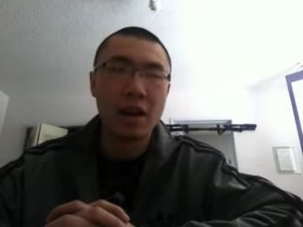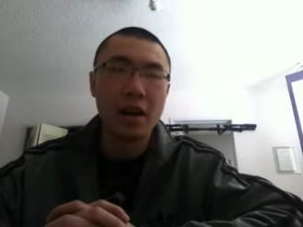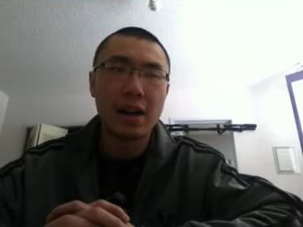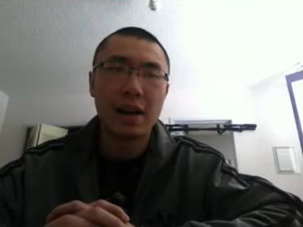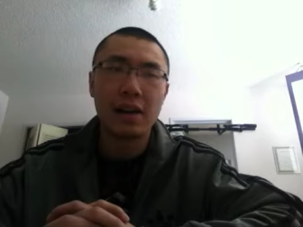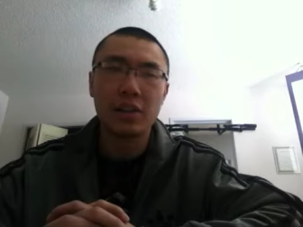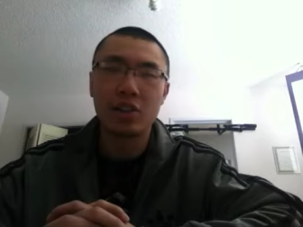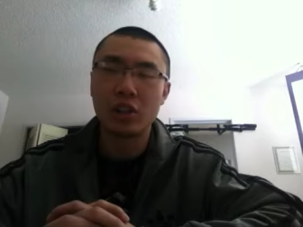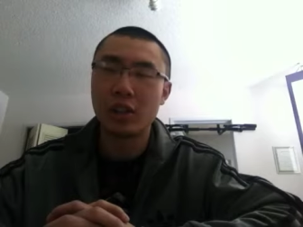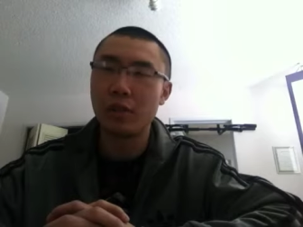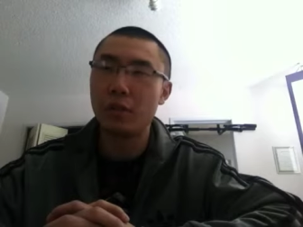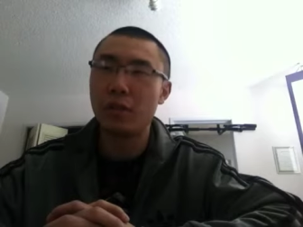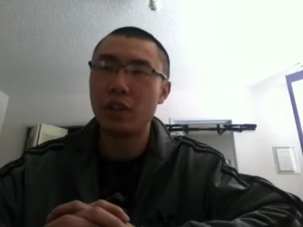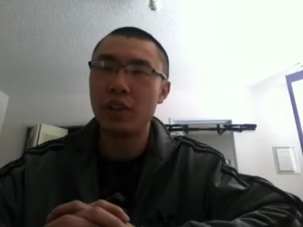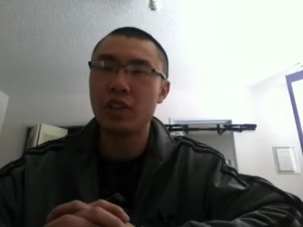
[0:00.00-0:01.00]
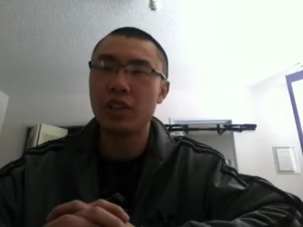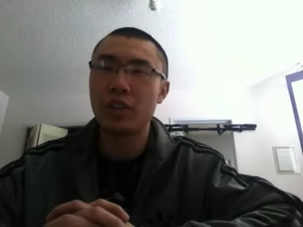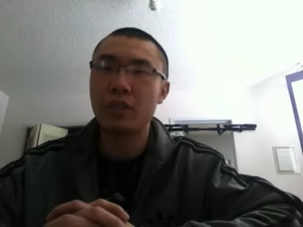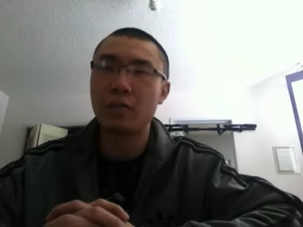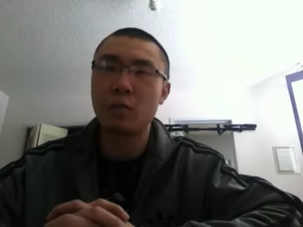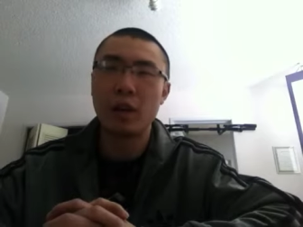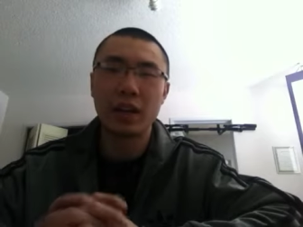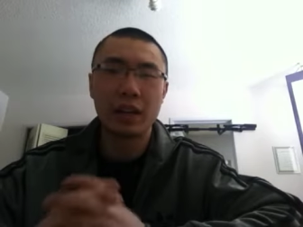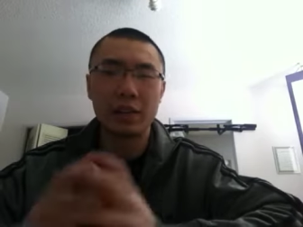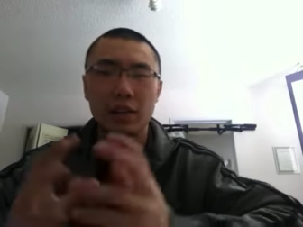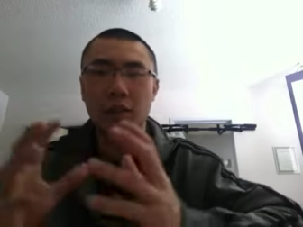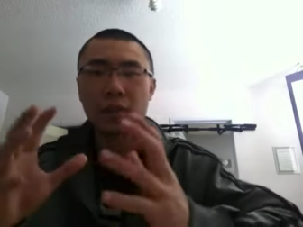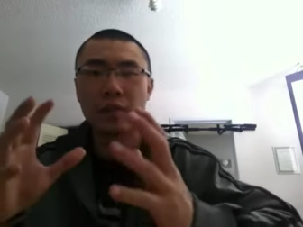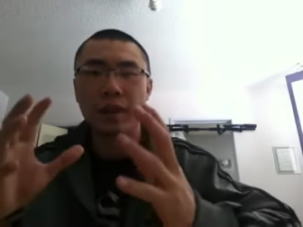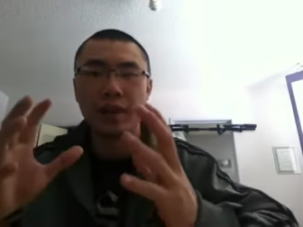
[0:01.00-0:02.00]
Uh, John Fitch, in one
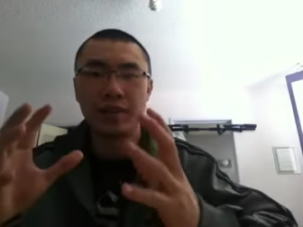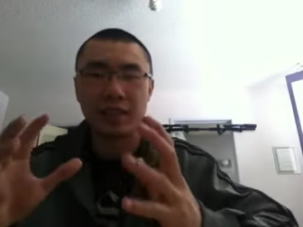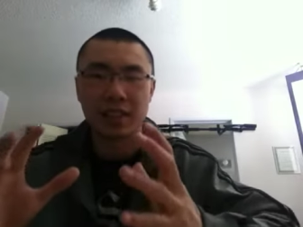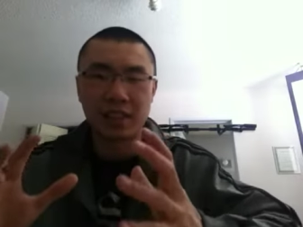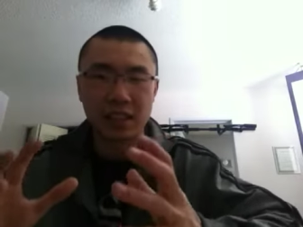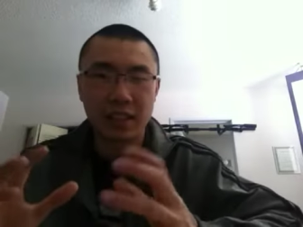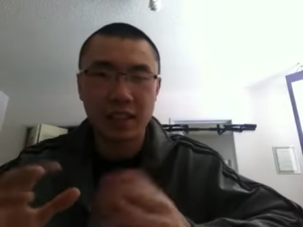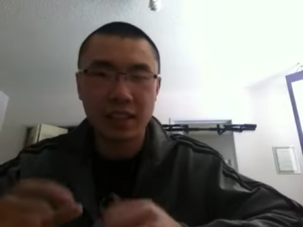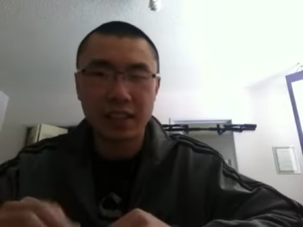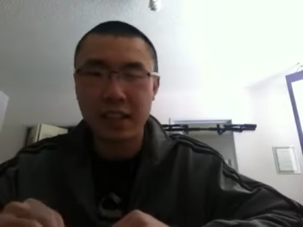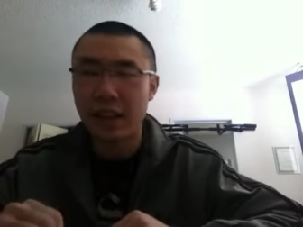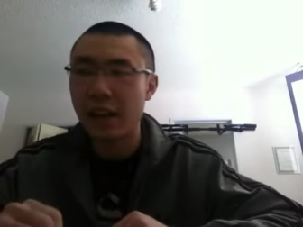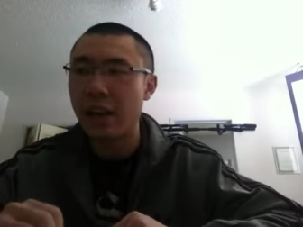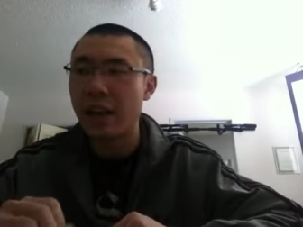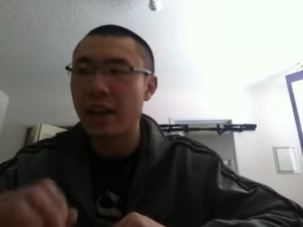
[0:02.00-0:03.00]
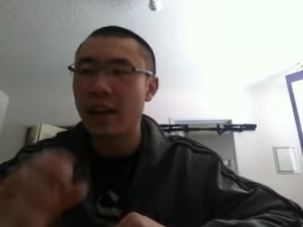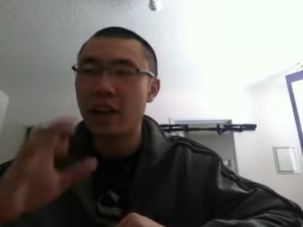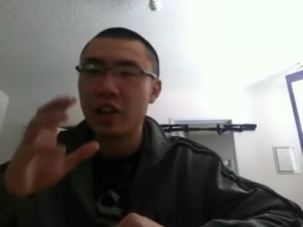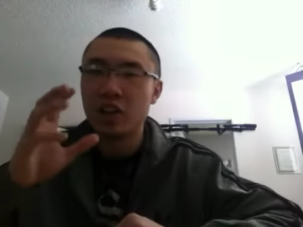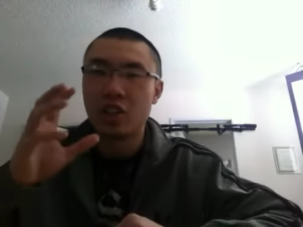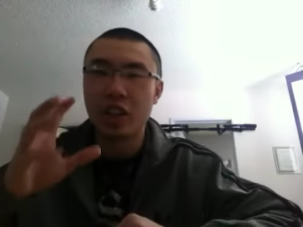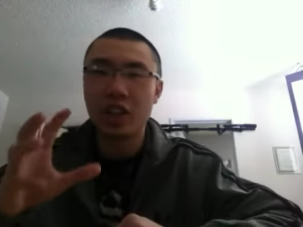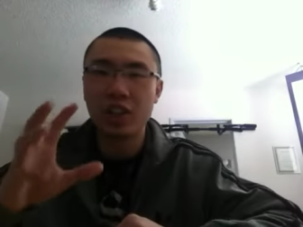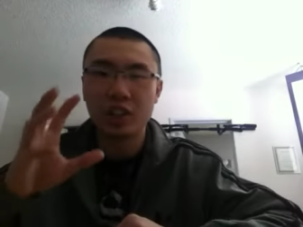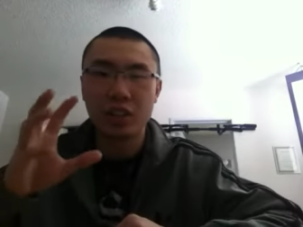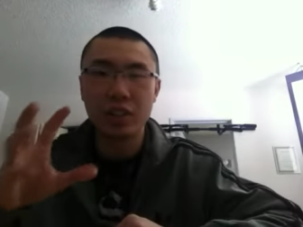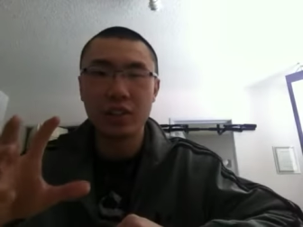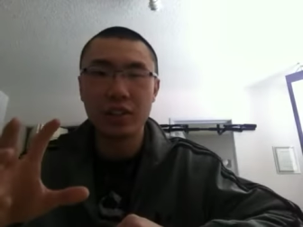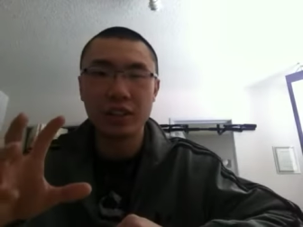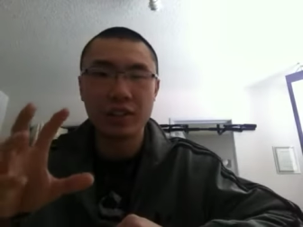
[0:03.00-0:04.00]
interview that I've seen, he said Jake
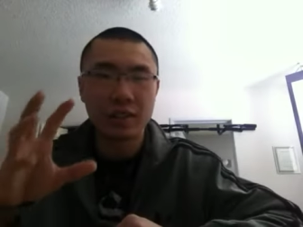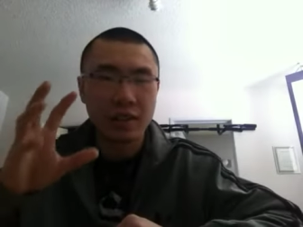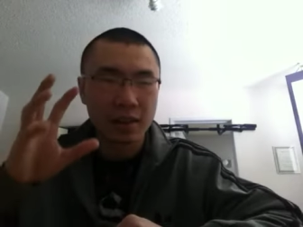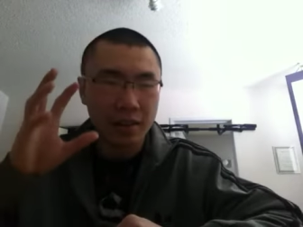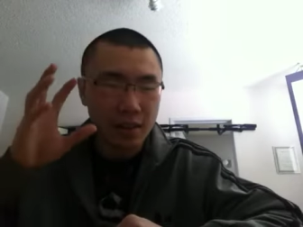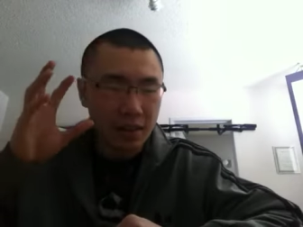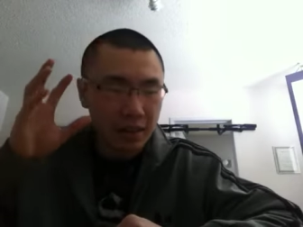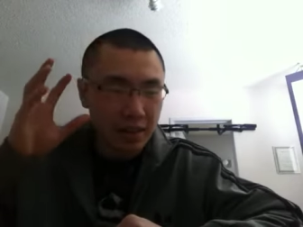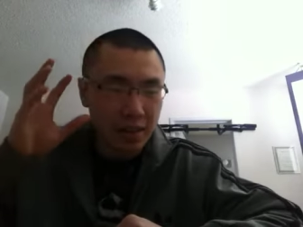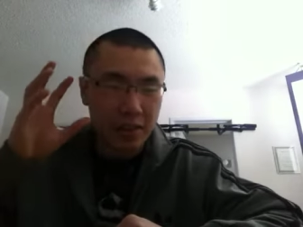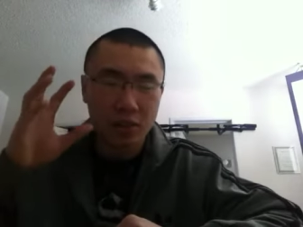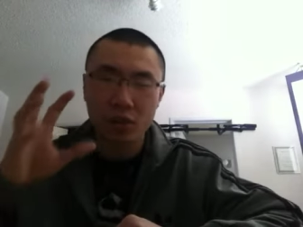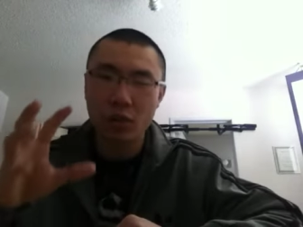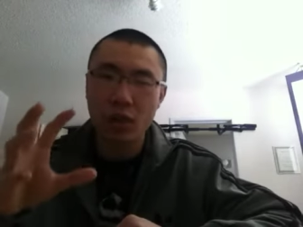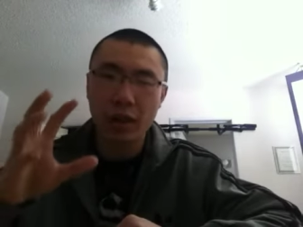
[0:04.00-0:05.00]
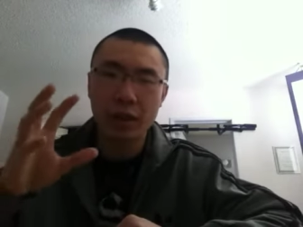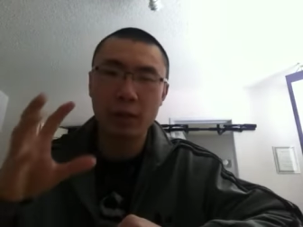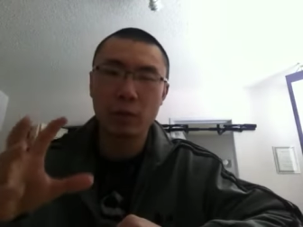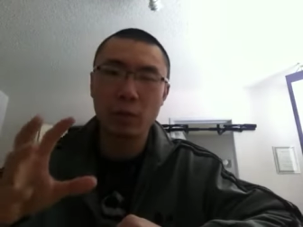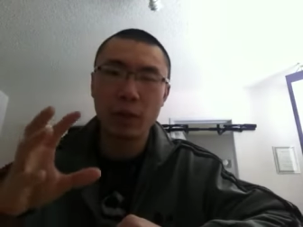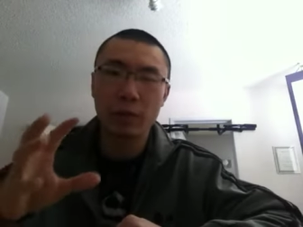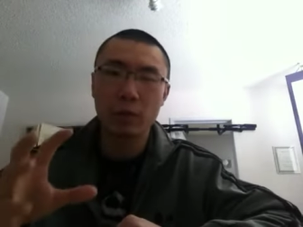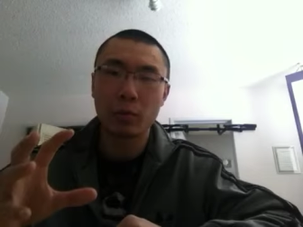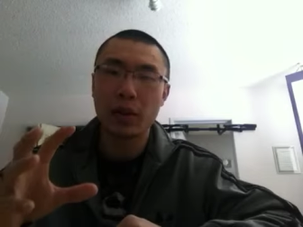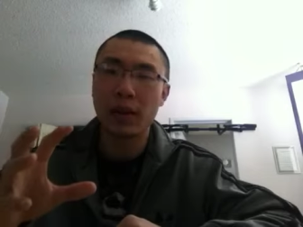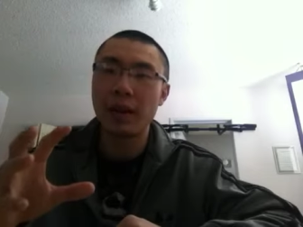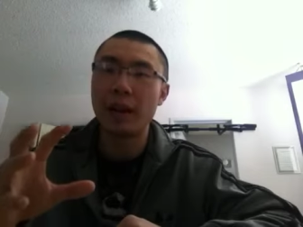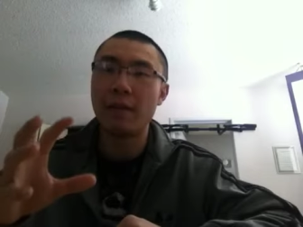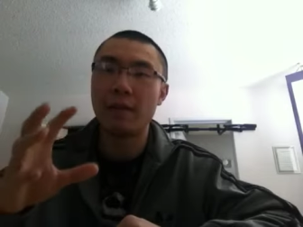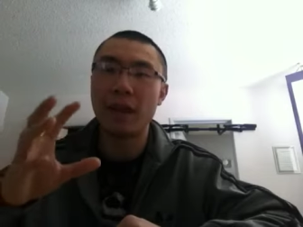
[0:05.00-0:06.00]
Shields is the is the strongest
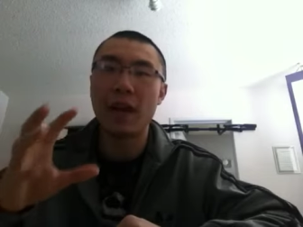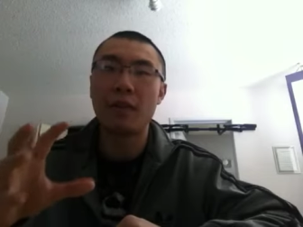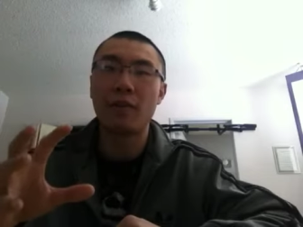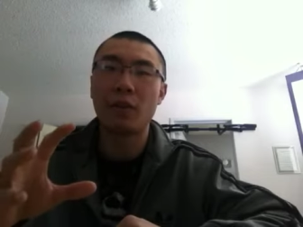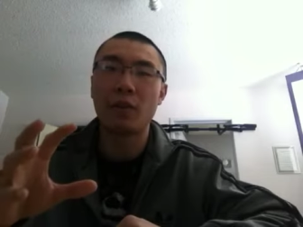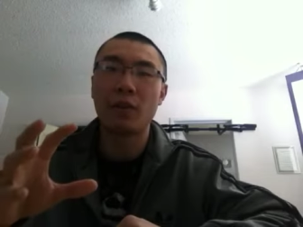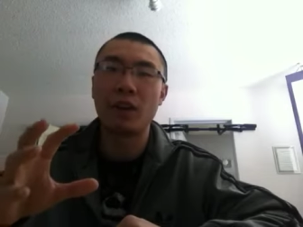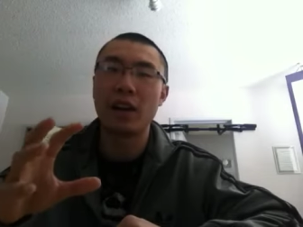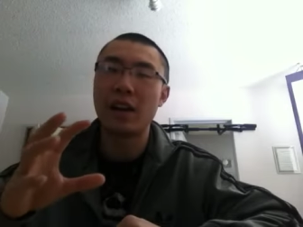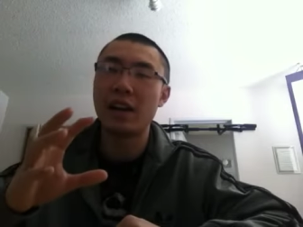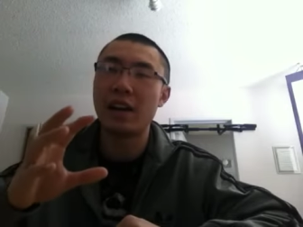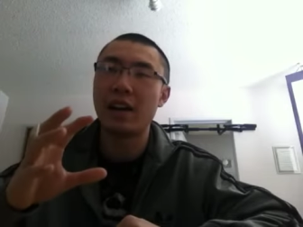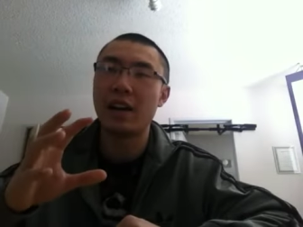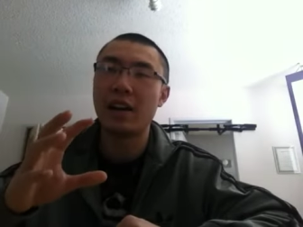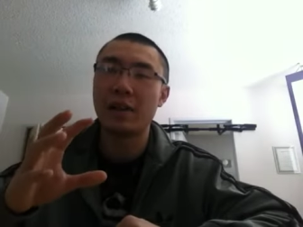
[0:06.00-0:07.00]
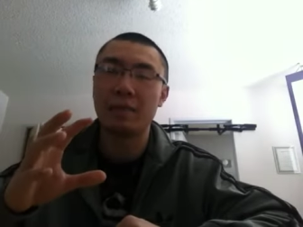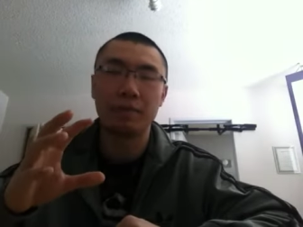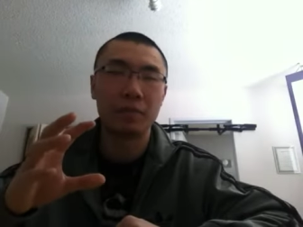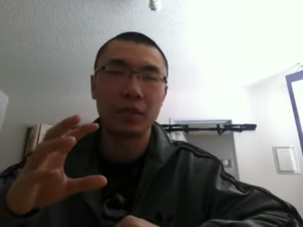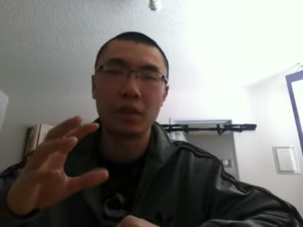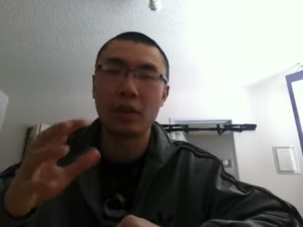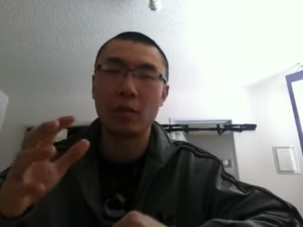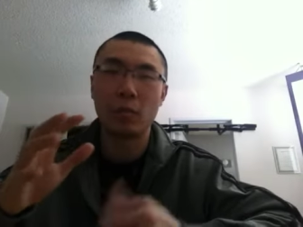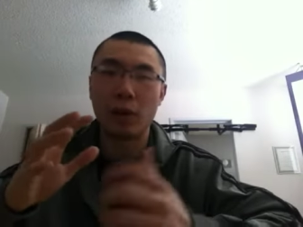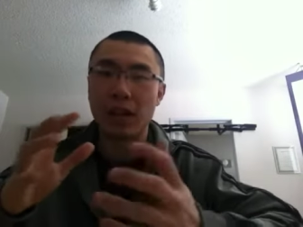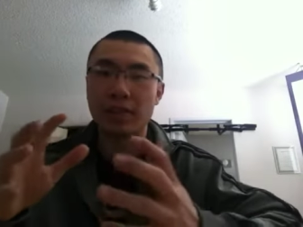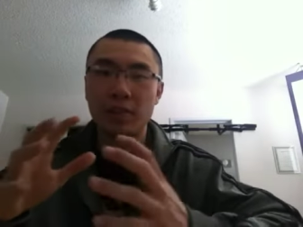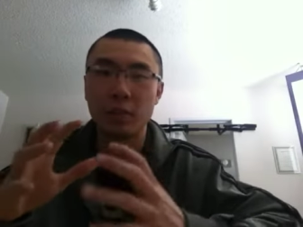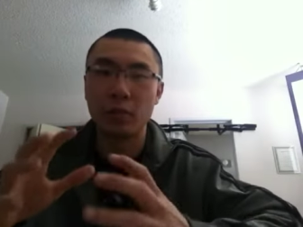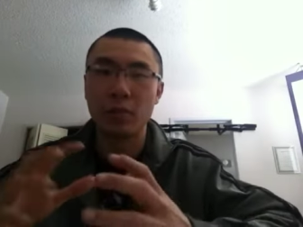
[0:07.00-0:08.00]
welterweight I've ever uh, you know
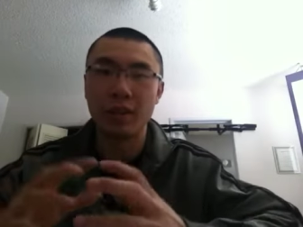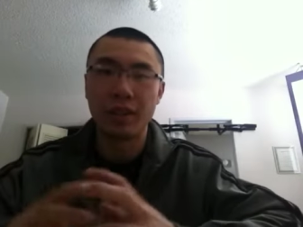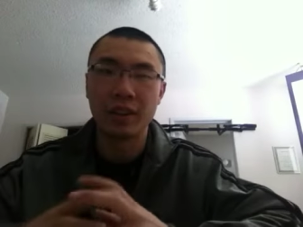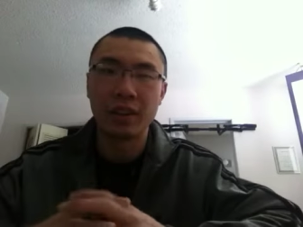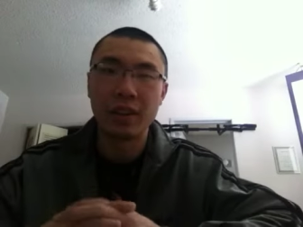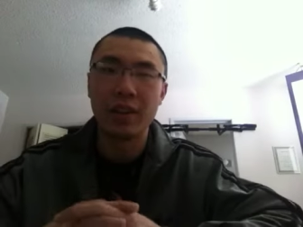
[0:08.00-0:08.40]
wrestled with.